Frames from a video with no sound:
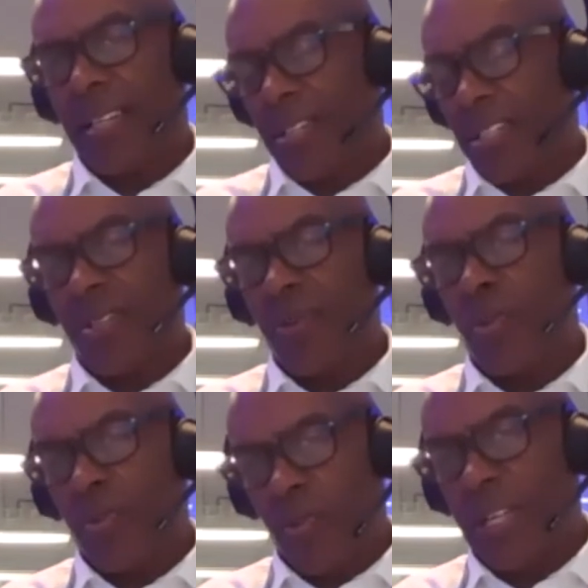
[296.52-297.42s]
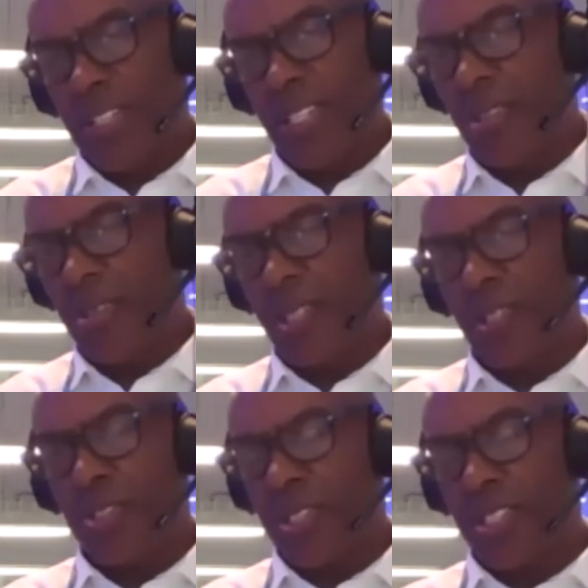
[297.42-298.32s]
it? There's no one single
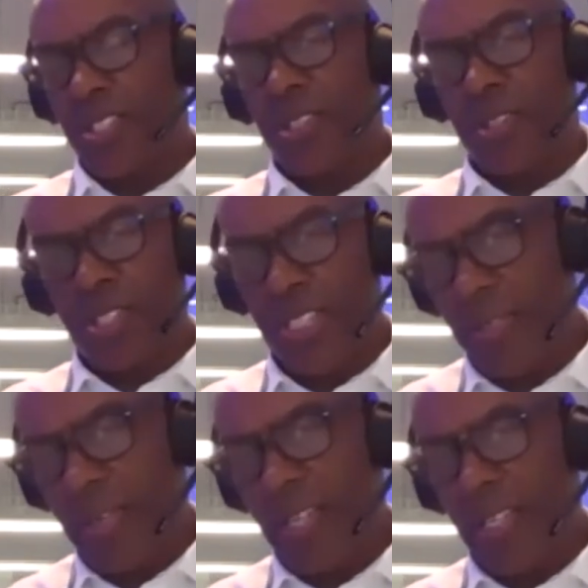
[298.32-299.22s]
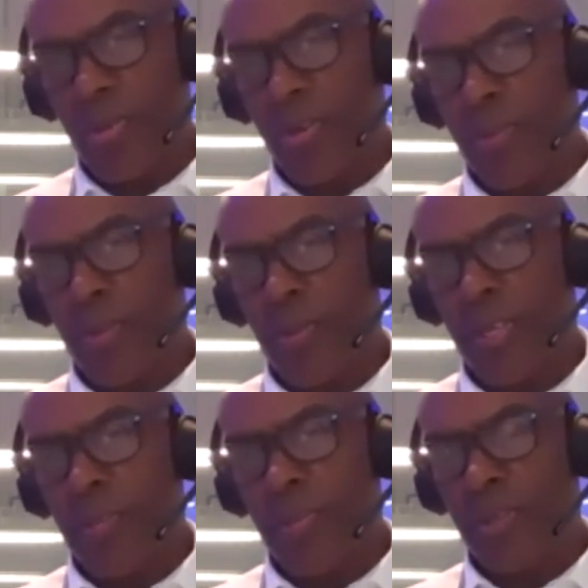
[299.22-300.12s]
solution. It's not just about employing more
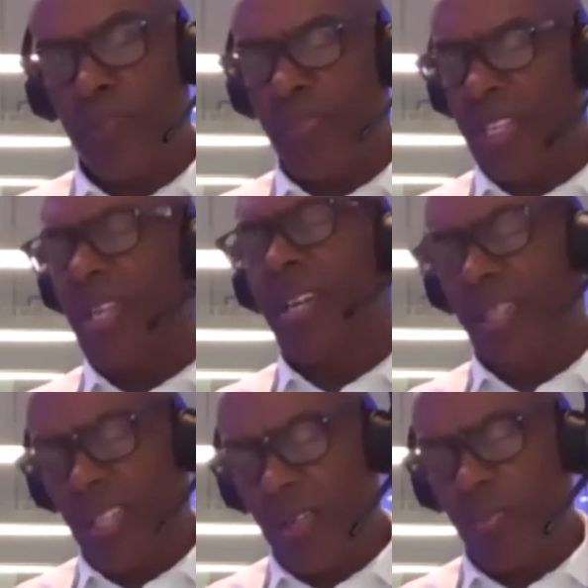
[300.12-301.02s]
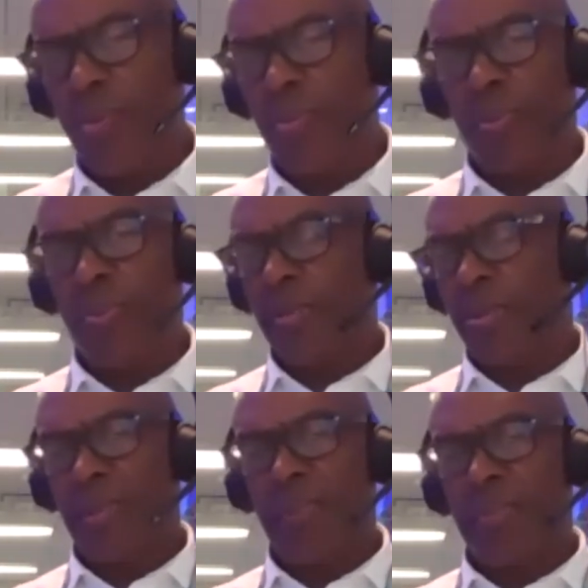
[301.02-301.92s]
people. And then employing more people
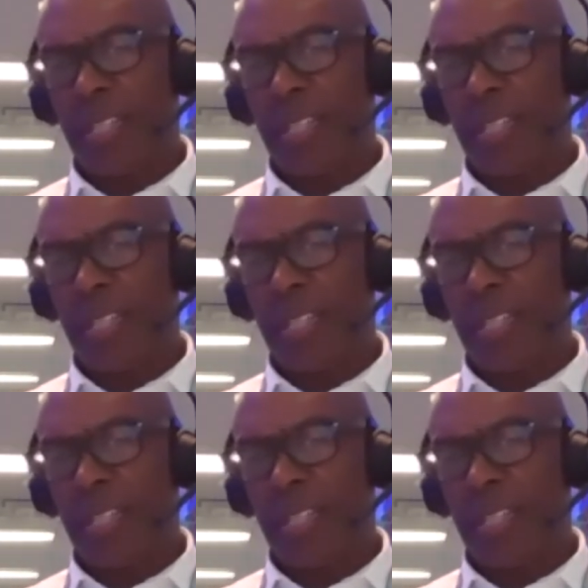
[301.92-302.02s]
may be